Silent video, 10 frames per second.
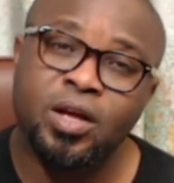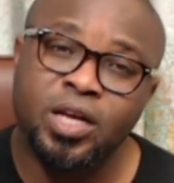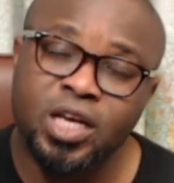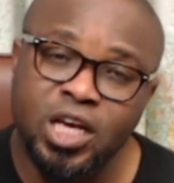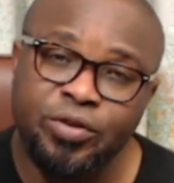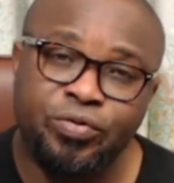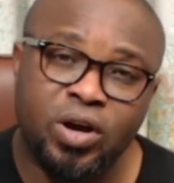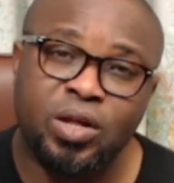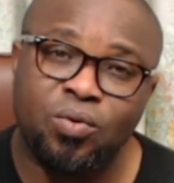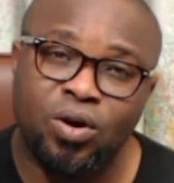If you are
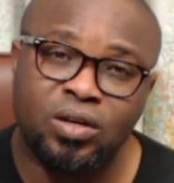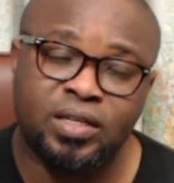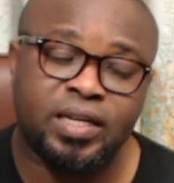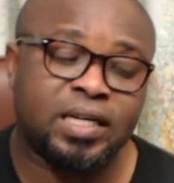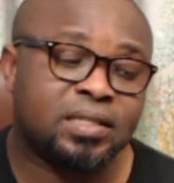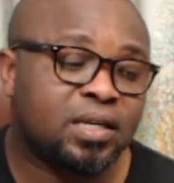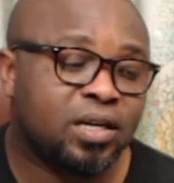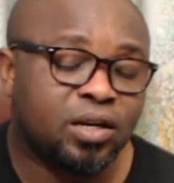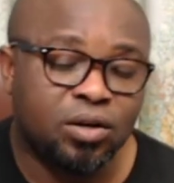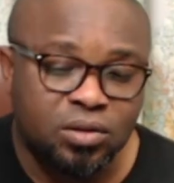the one that
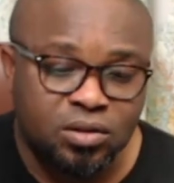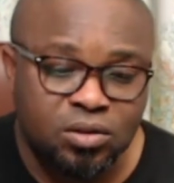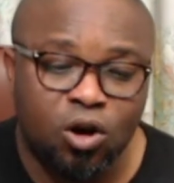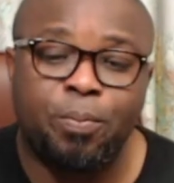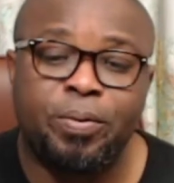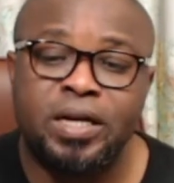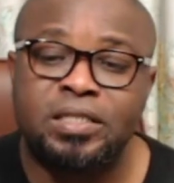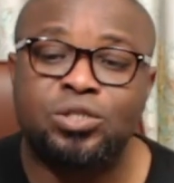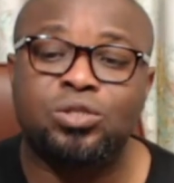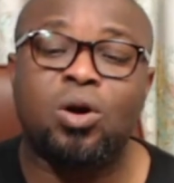
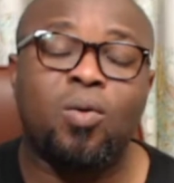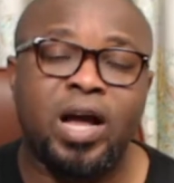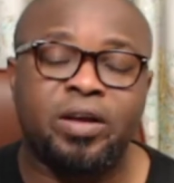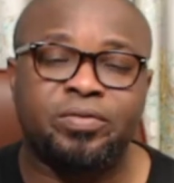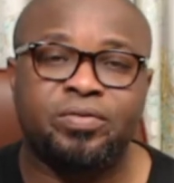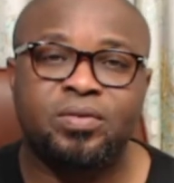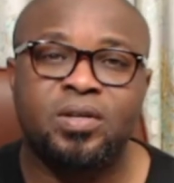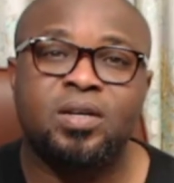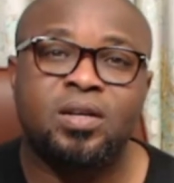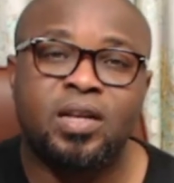oppresses your wife,
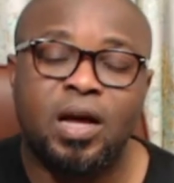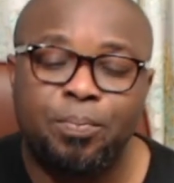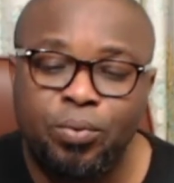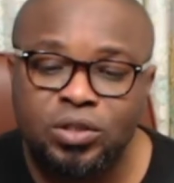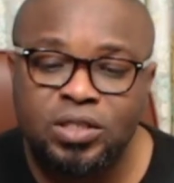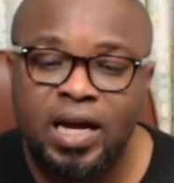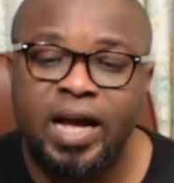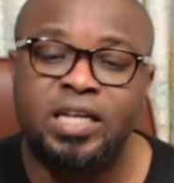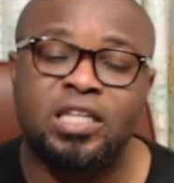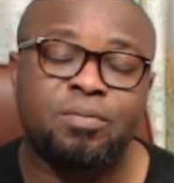that puts her
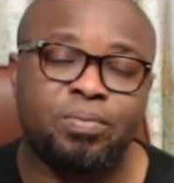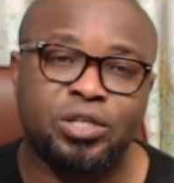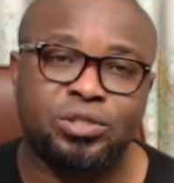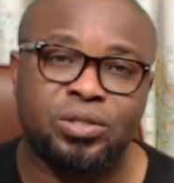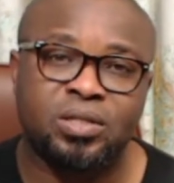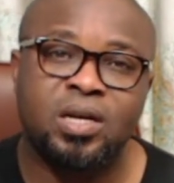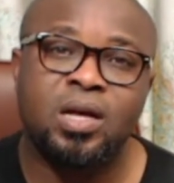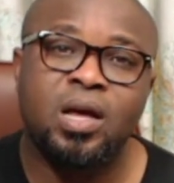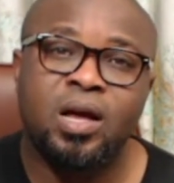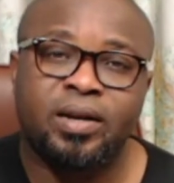in depression,
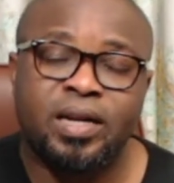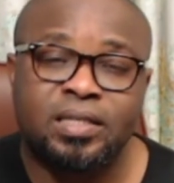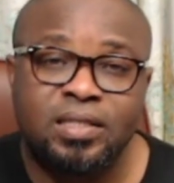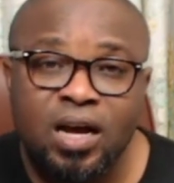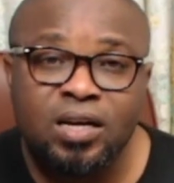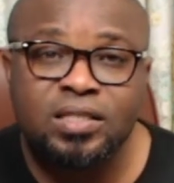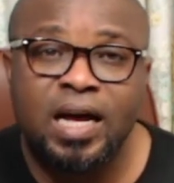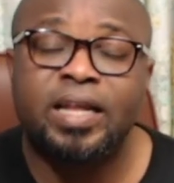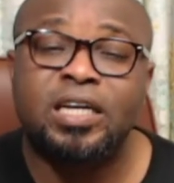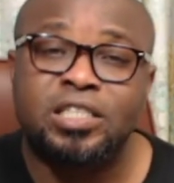that tells her
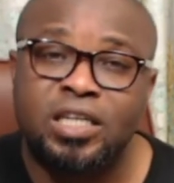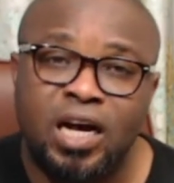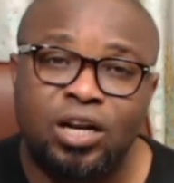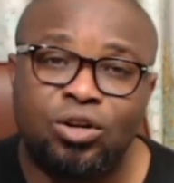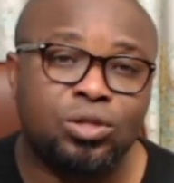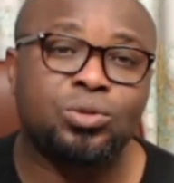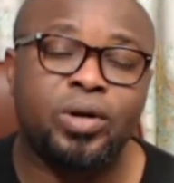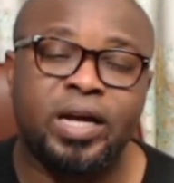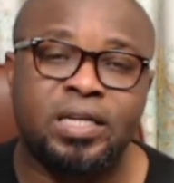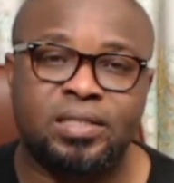that she cannot do
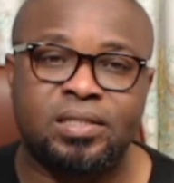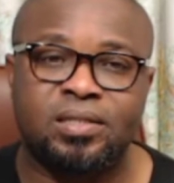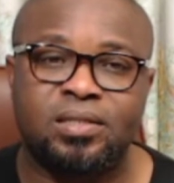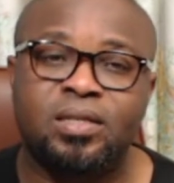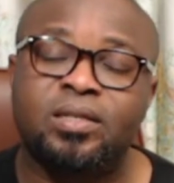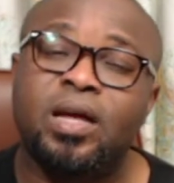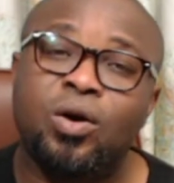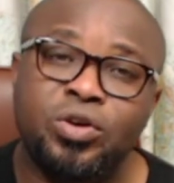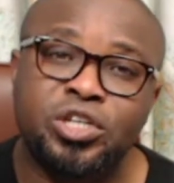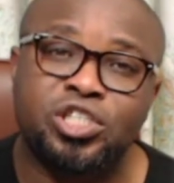anything, that
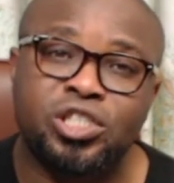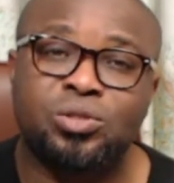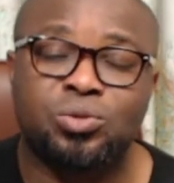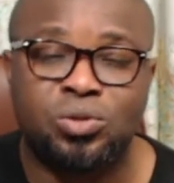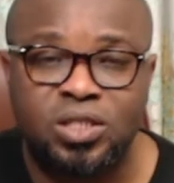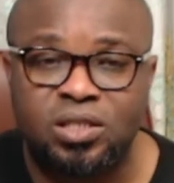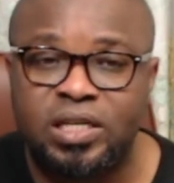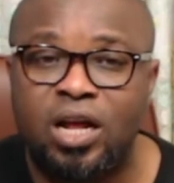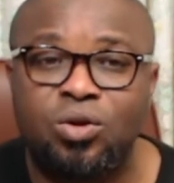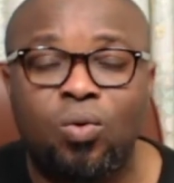who is she to
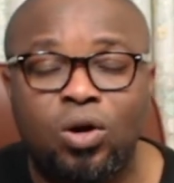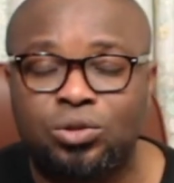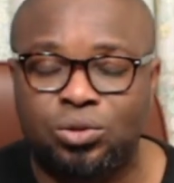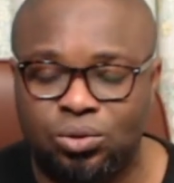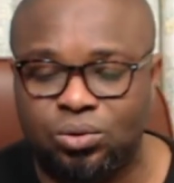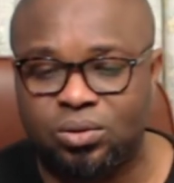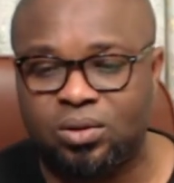tell you what to do?